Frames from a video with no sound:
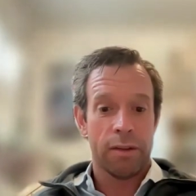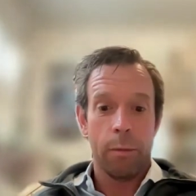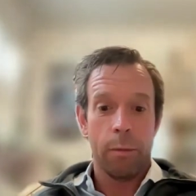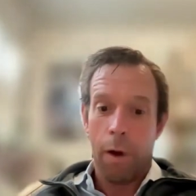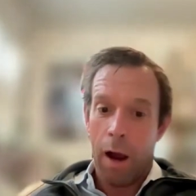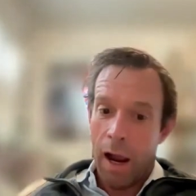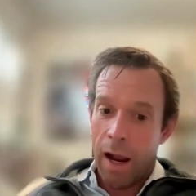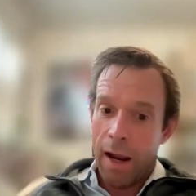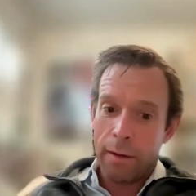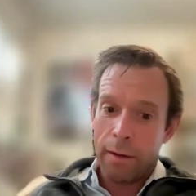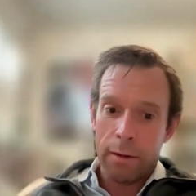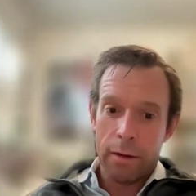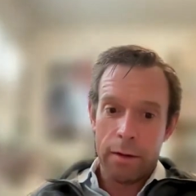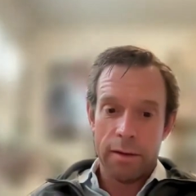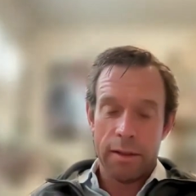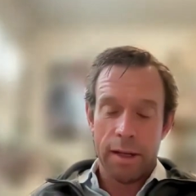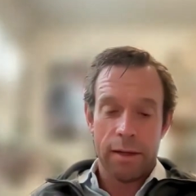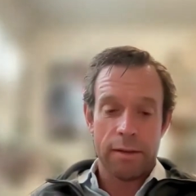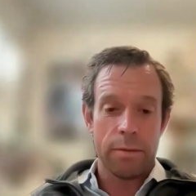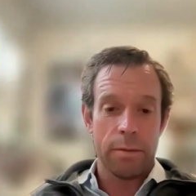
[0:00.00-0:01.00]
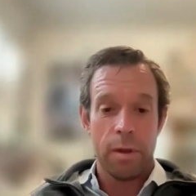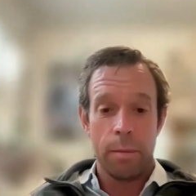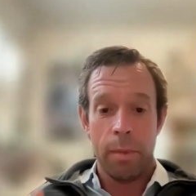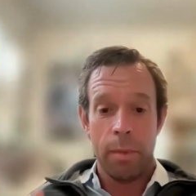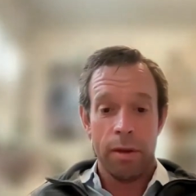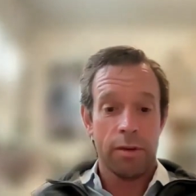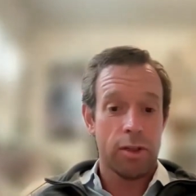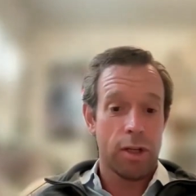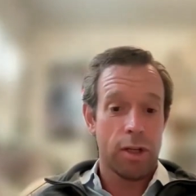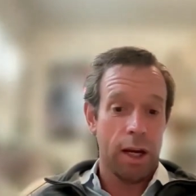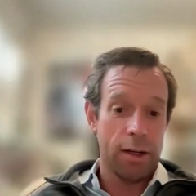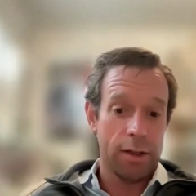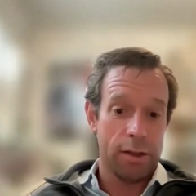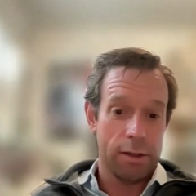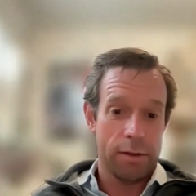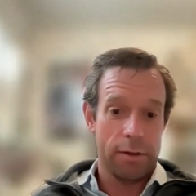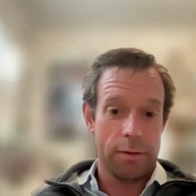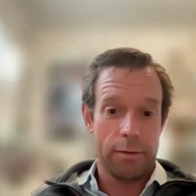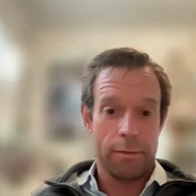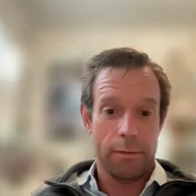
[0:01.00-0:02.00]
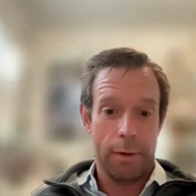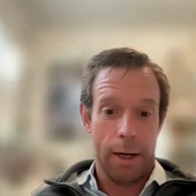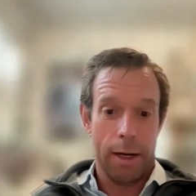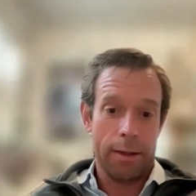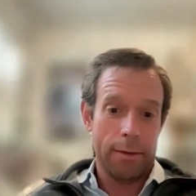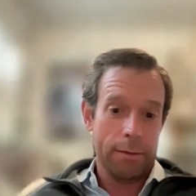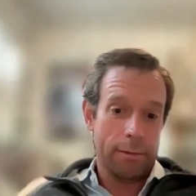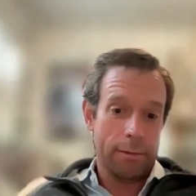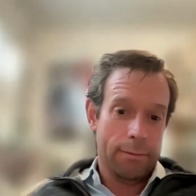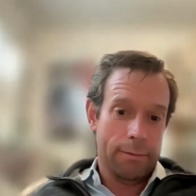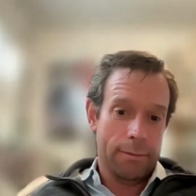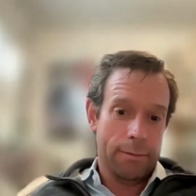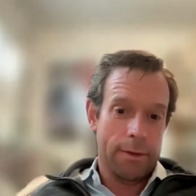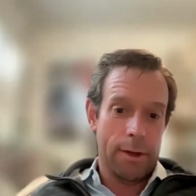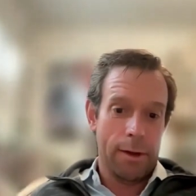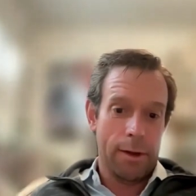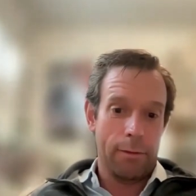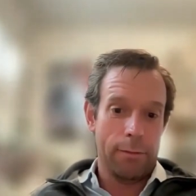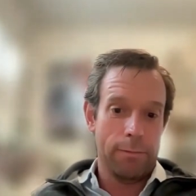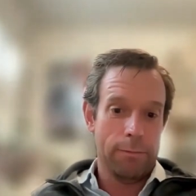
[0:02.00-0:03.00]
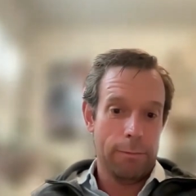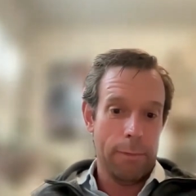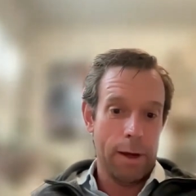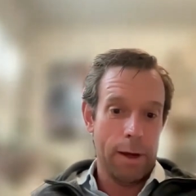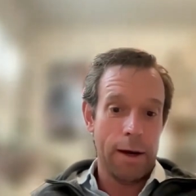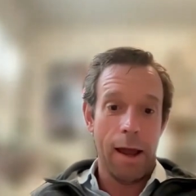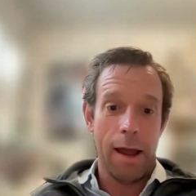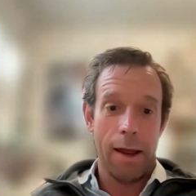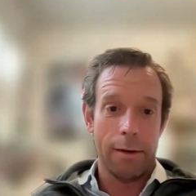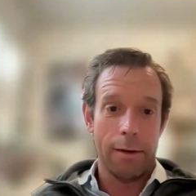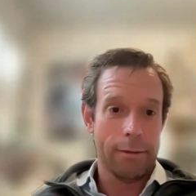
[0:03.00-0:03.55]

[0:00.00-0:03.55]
Why? Because that's when the month changes. Right. So mm-hmm. why not?